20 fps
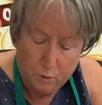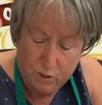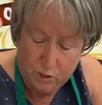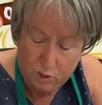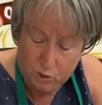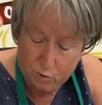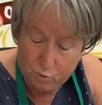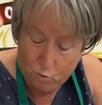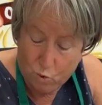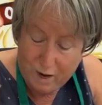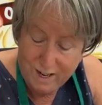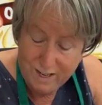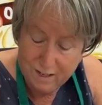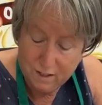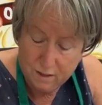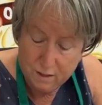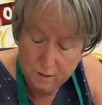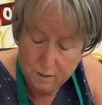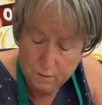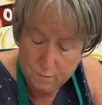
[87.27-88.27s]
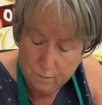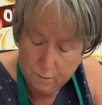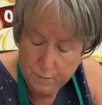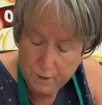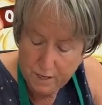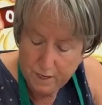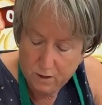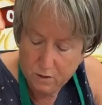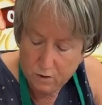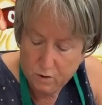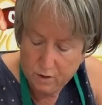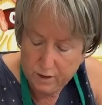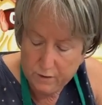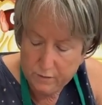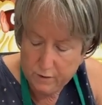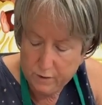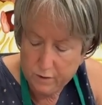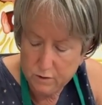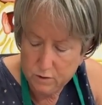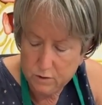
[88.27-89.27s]
which is white, paint it
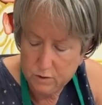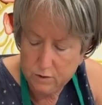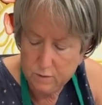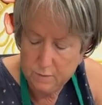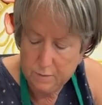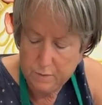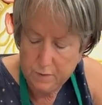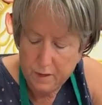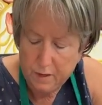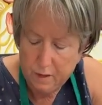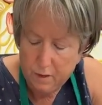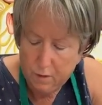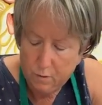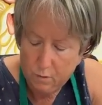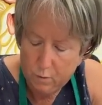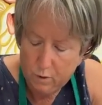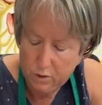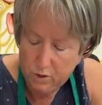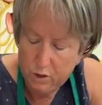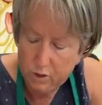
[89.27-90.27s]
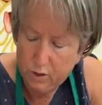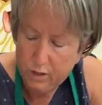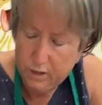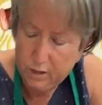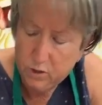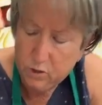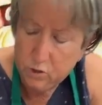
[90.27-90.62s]
gray first. Once you